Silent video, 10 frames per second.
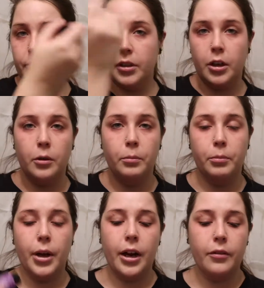you know,
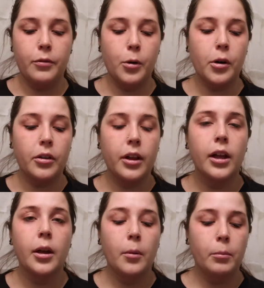back and forth,
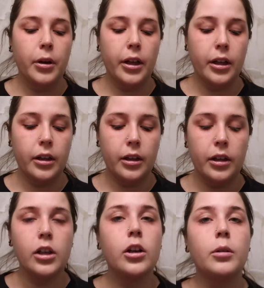but
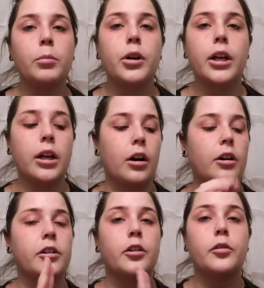you can put it
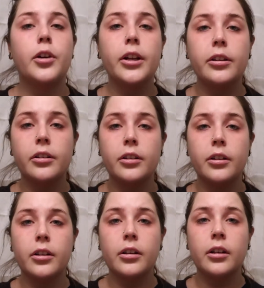on your
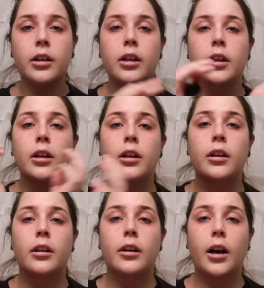wrist,
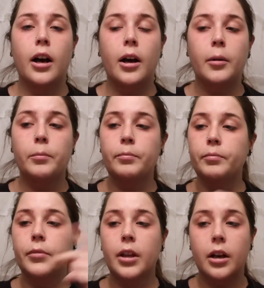
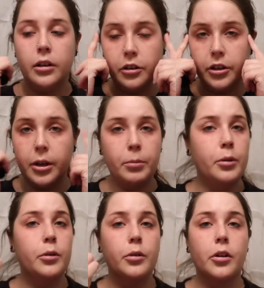on your
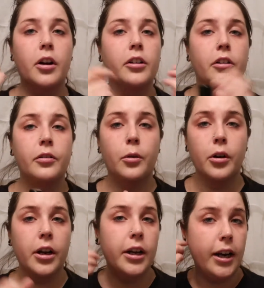temples, or on your
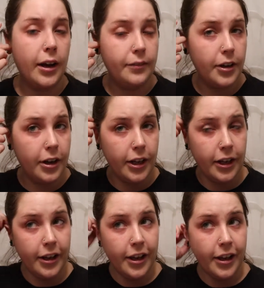forehead. I've done
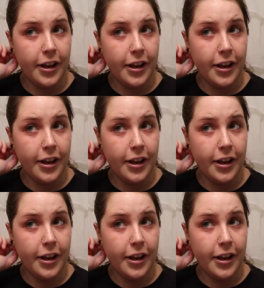it